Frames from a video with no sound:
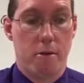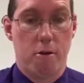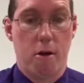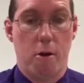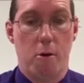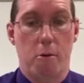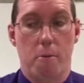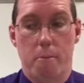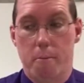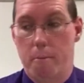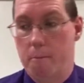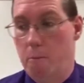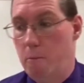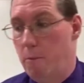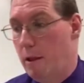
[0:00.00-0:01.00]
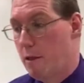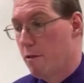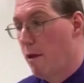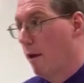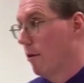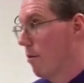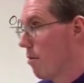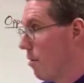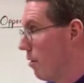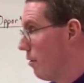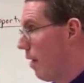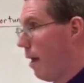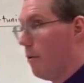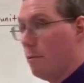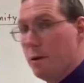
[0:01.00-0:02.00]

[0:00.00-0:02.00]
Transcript: so let's not consider that.